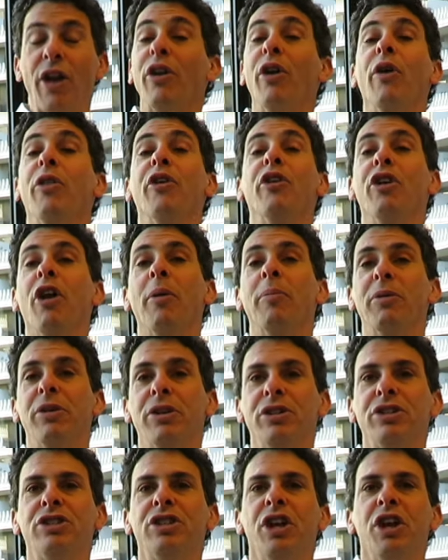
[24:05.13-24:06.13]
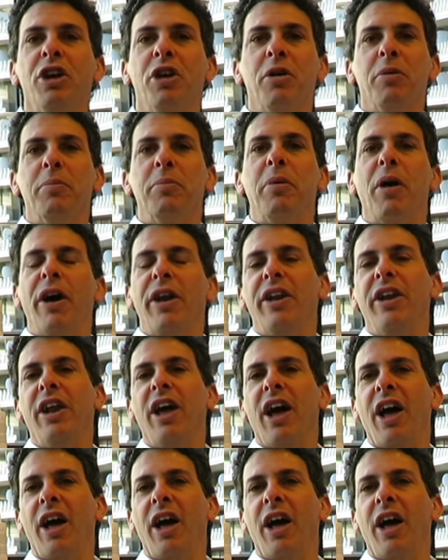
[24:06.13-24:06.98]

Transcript: I don't know their numbers, yeah, but okay.